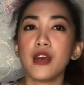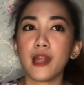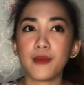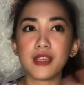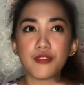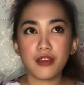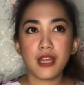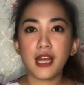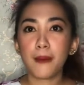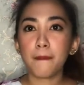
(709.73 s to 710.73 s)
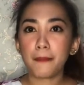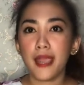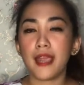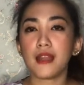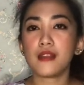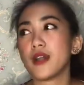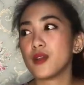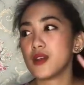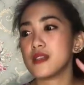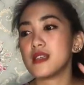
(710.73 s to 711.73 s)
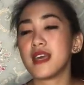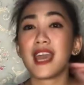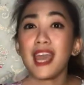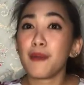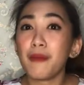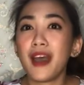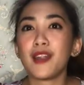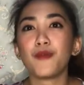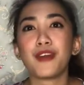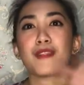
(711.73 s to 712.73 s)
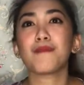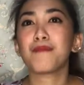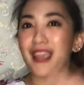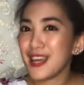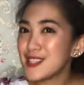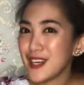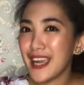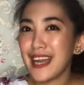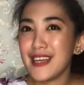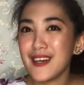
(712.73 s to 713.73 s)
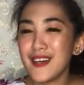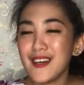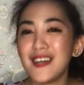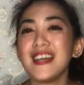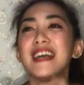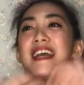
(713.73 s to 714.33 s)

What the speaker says: It was a 3D campaign. Andun si Kay Abad with Bea Soriano,